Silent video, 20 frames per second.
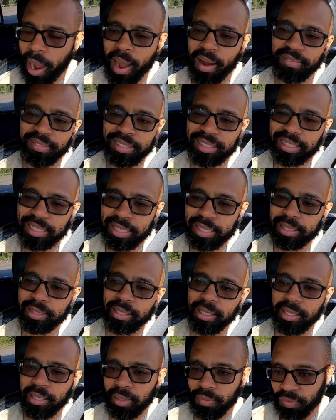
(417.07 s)
Obviously,
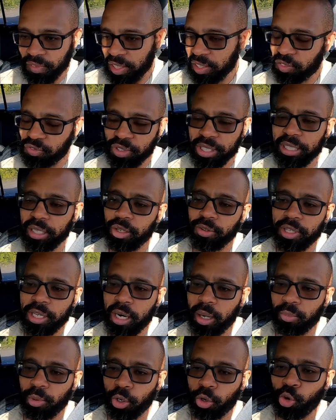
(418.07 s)
this video
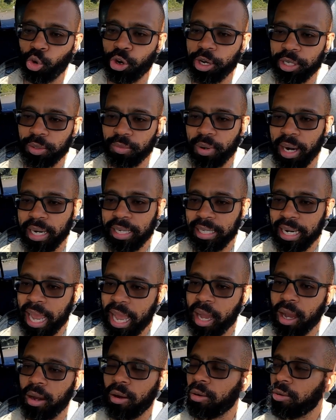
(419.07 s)
that I'm recording right
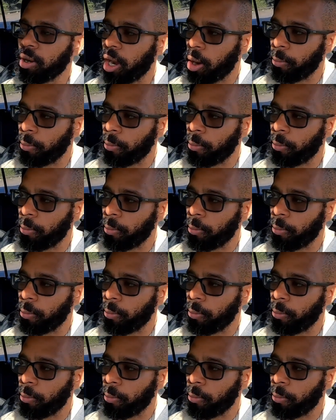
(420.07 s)
now,